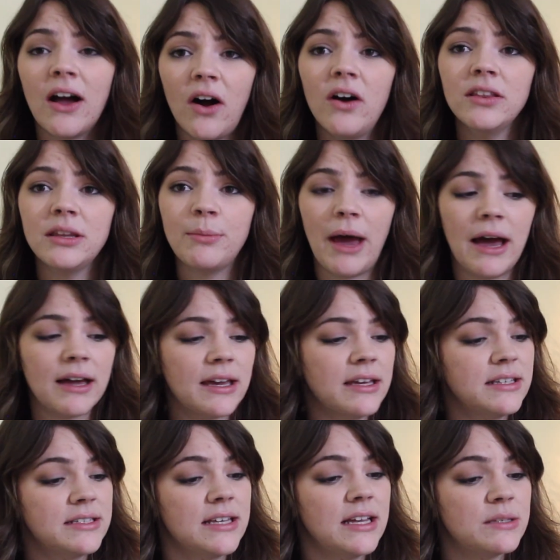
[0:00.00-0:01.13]
on the back
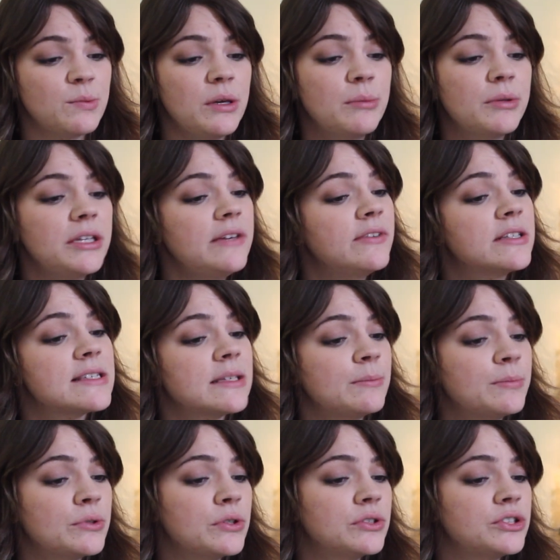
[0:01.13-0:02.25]
it says, "We believe in
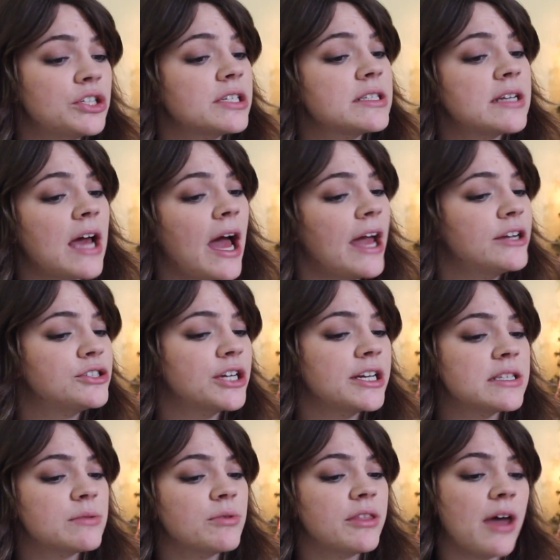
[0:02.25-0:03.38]
simple, just
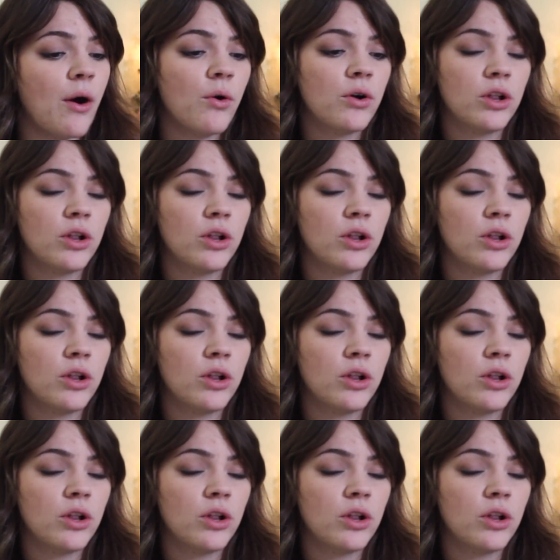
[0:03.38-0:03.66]
hydrates without